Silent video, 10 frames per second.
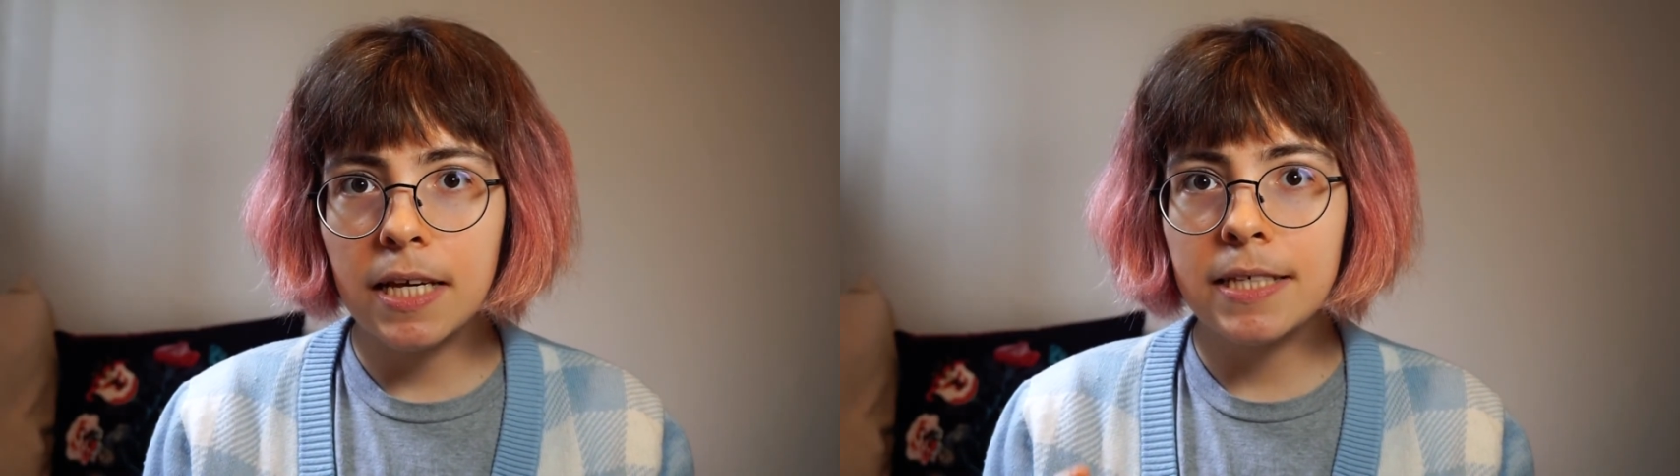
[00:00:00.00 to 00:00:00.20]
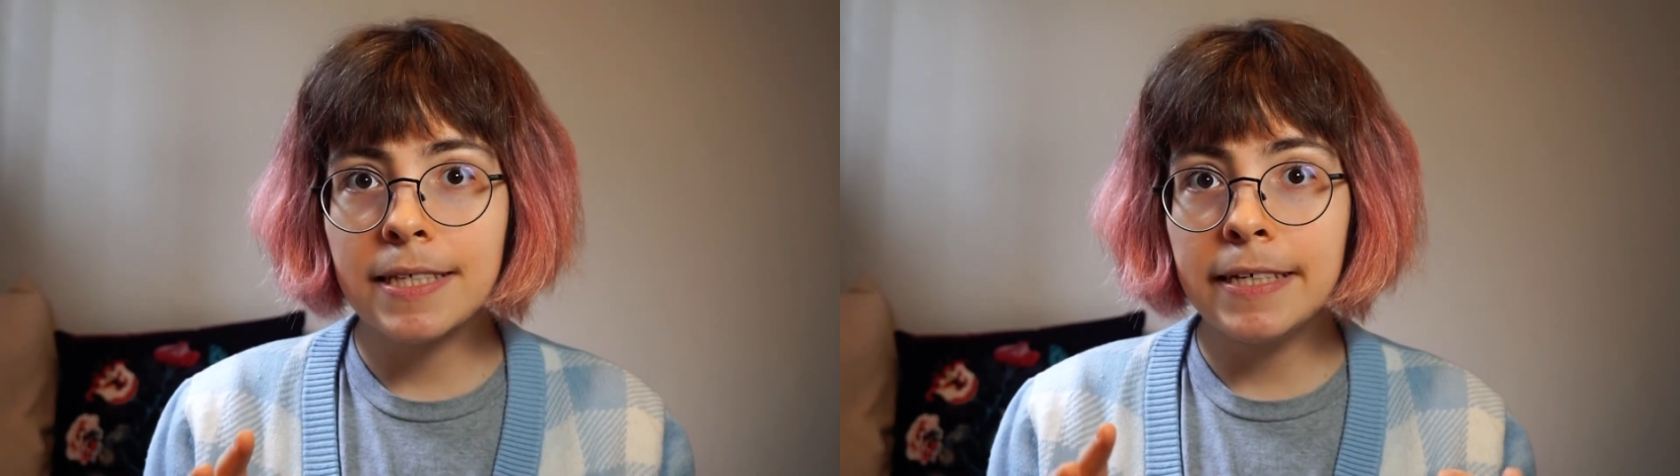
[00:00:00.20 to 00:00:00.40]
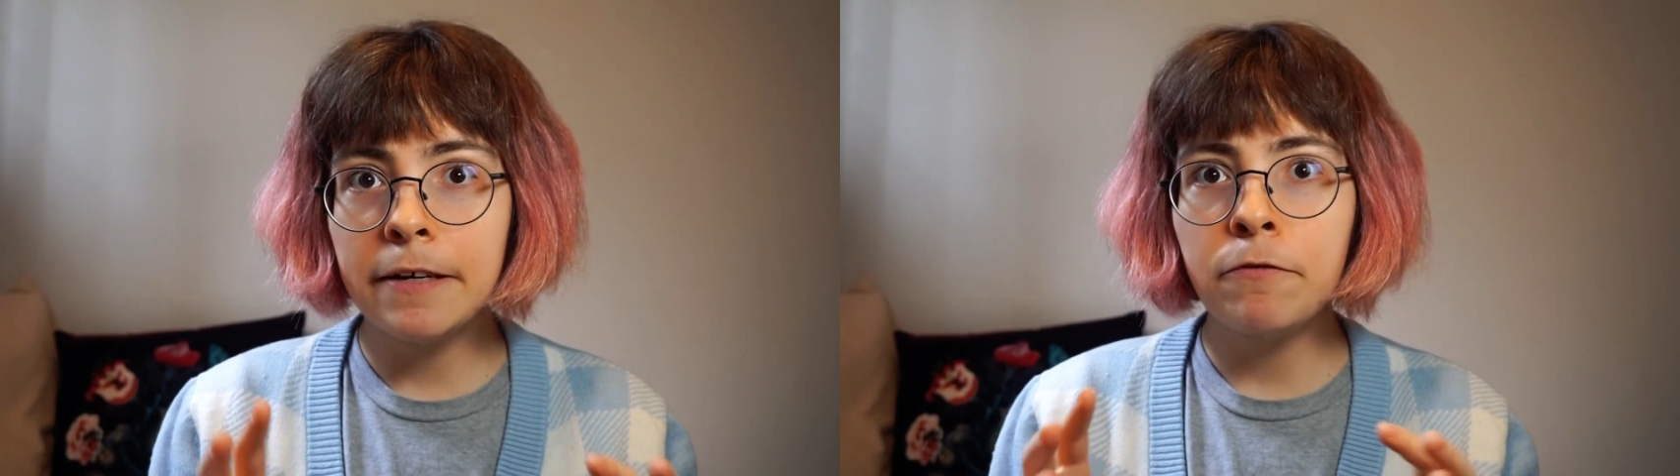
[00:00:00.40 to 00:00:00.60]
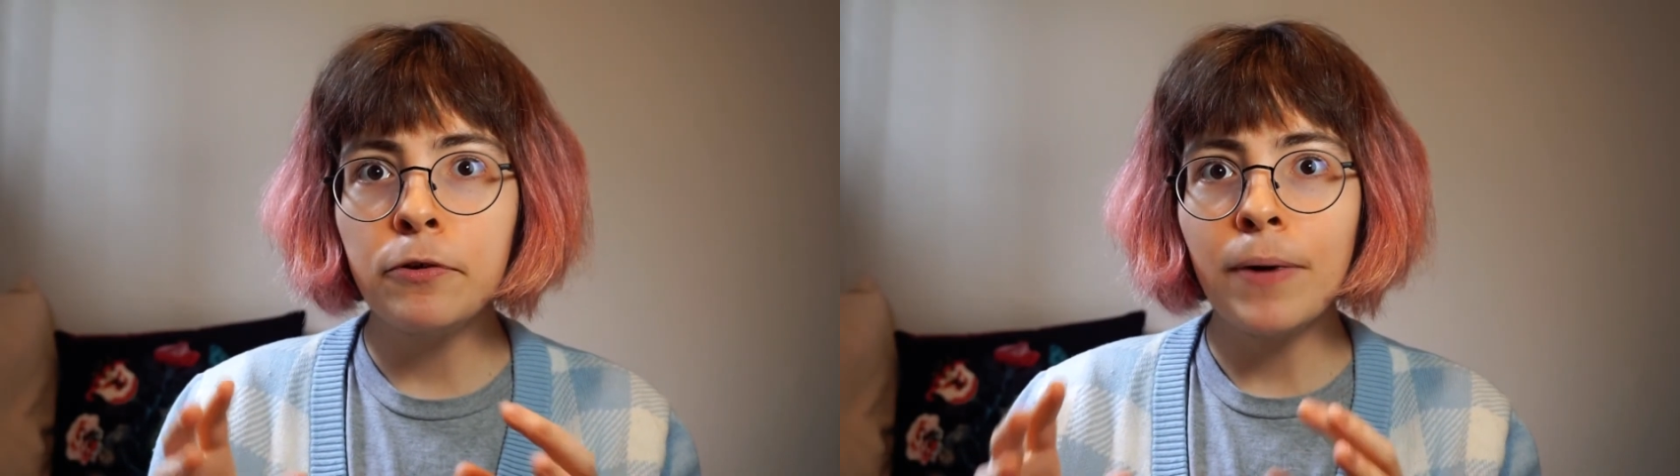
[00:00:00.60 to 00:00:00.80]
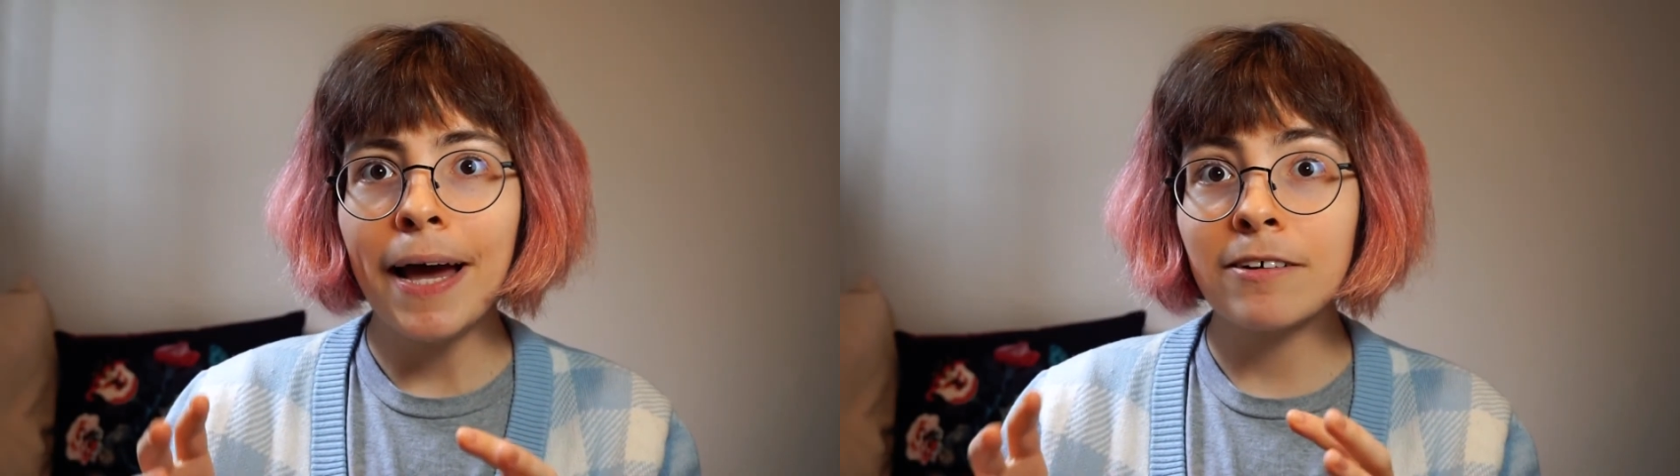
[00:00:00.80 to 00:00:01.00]
is give
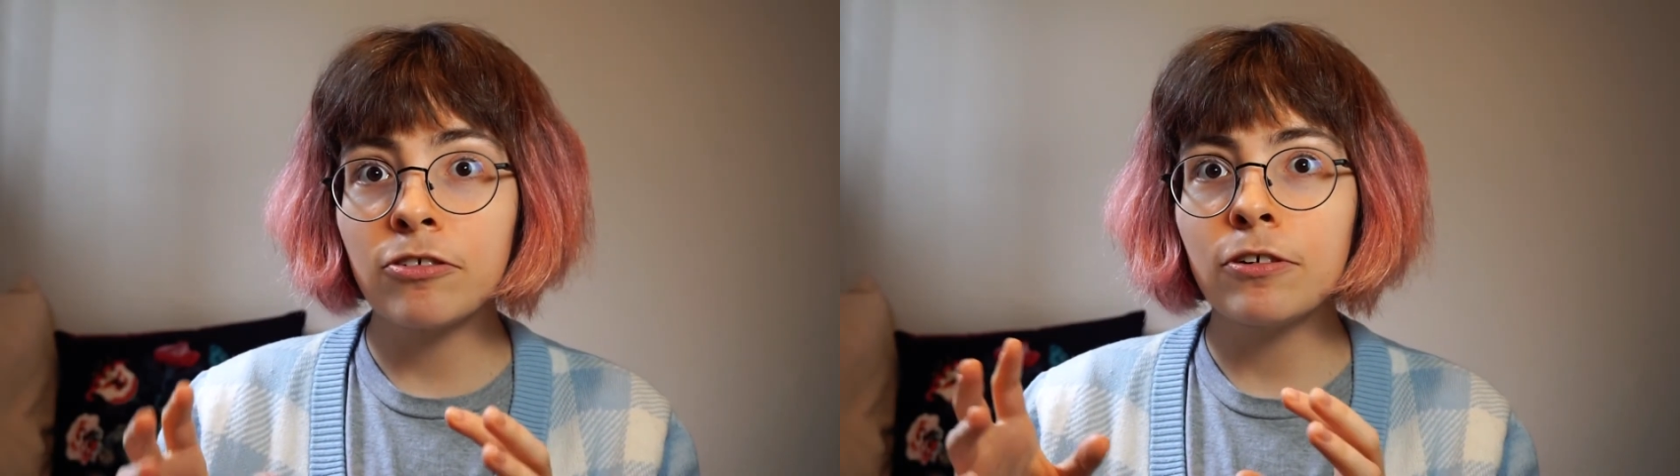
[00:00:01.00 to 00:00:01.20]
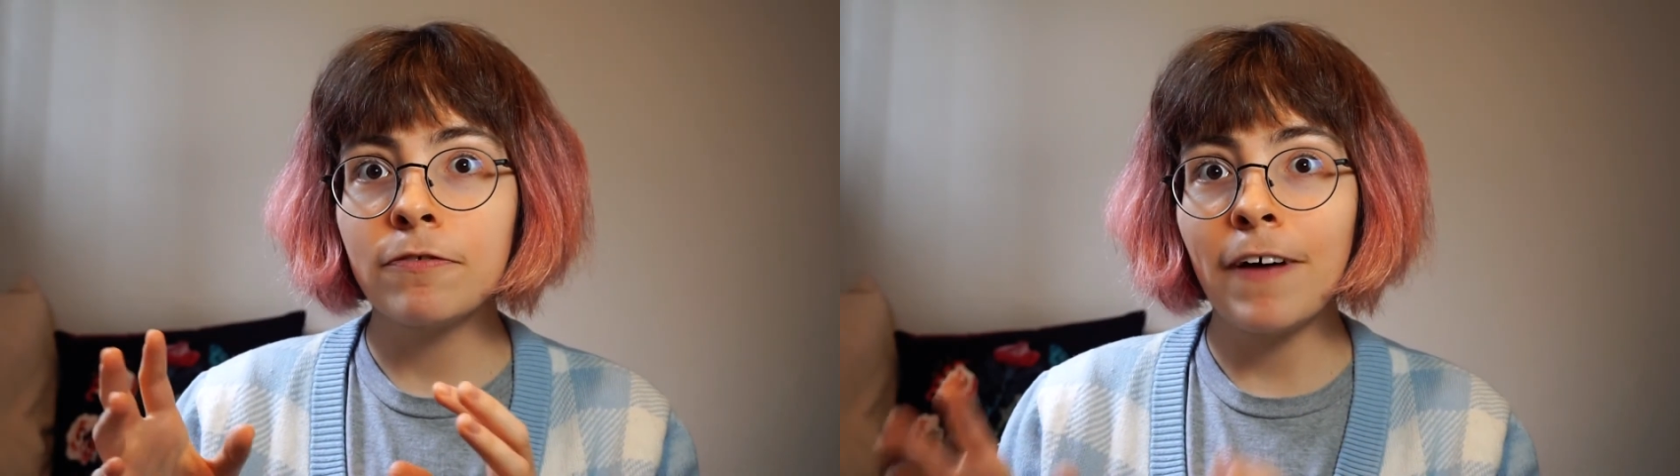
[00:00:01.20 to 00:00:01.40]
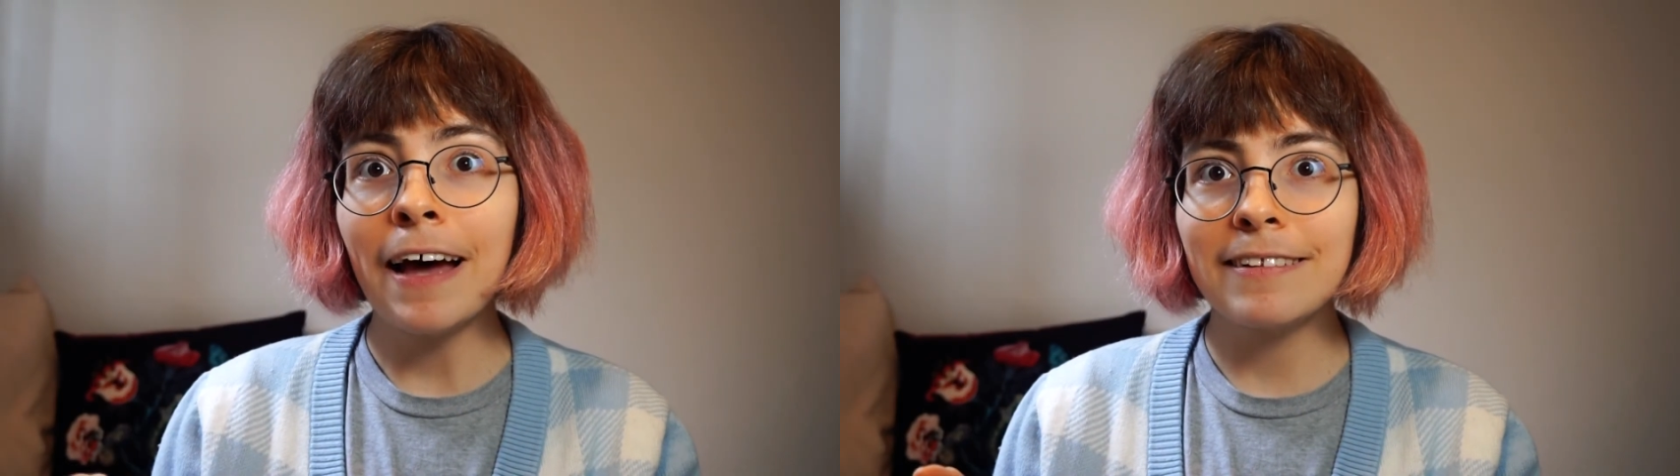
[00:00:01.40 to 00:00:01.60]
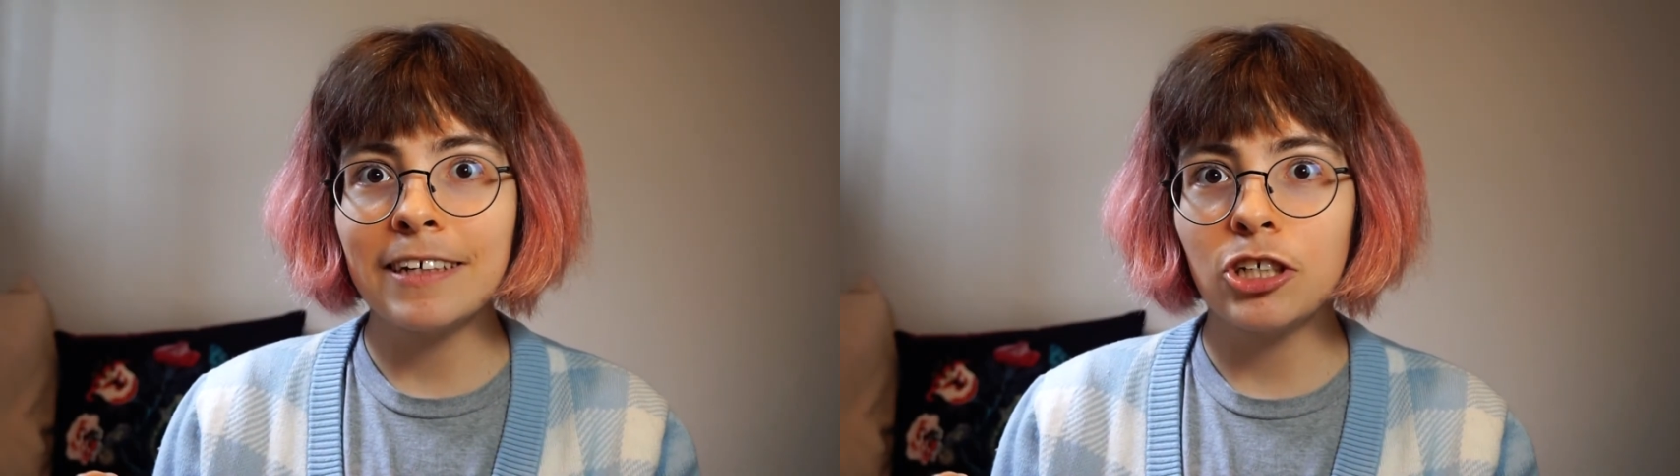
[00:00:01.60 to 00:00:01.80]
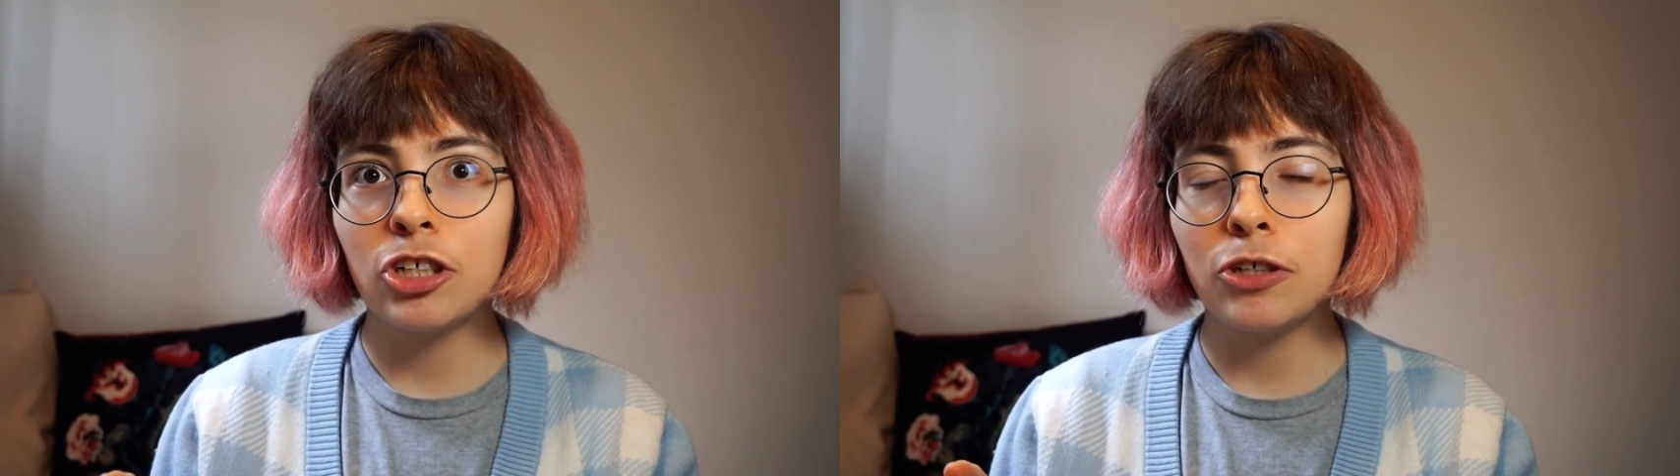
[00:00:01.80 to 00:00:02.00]
you extra fat
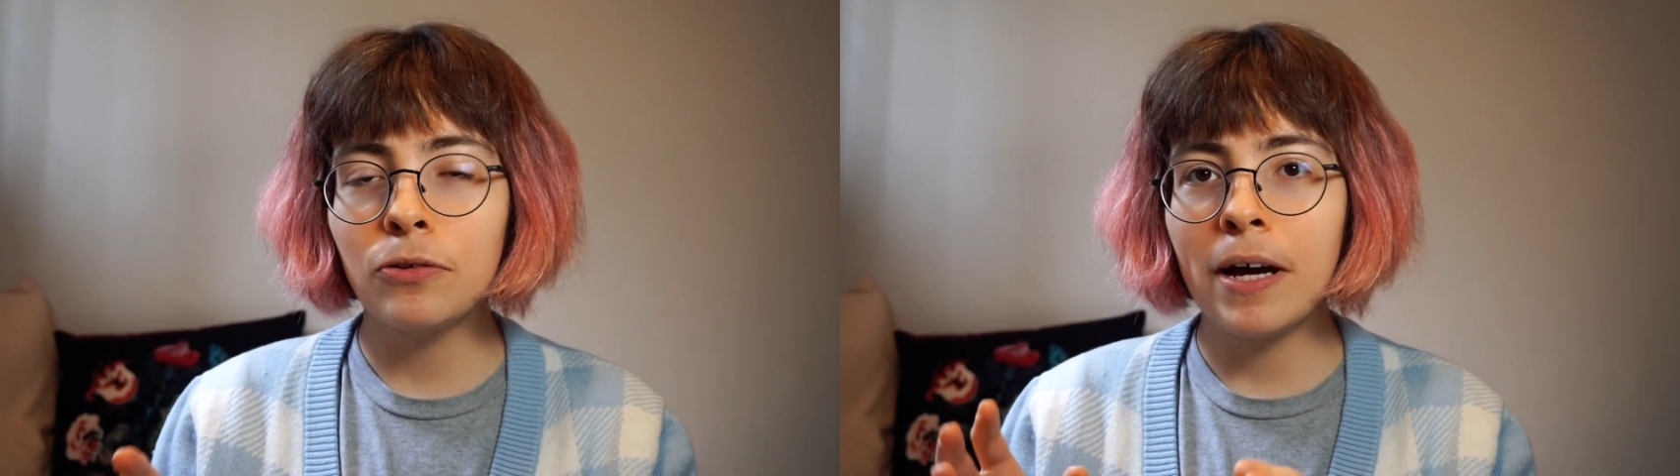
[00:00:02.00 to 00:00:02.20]
tissue